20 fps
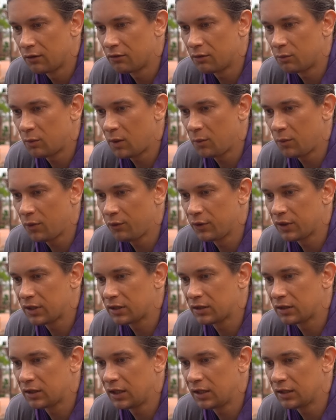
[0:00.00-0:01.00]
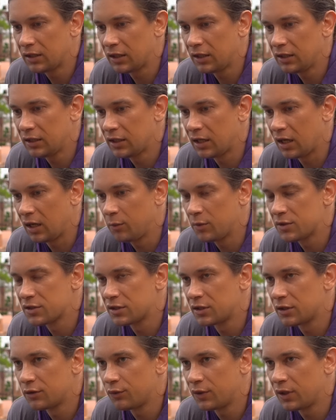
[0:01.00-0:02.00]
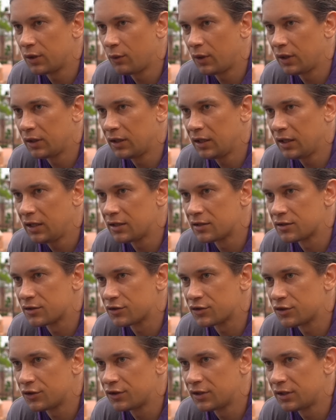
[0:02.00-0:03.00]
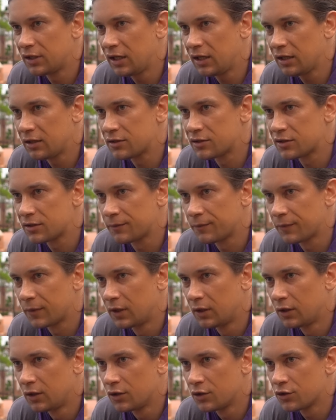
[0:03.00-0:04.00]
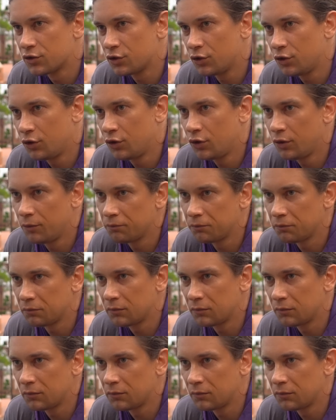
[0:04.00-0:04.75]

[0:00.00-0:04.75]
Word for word: Remember, we can get any habits in the 21 days, so 30 days. So,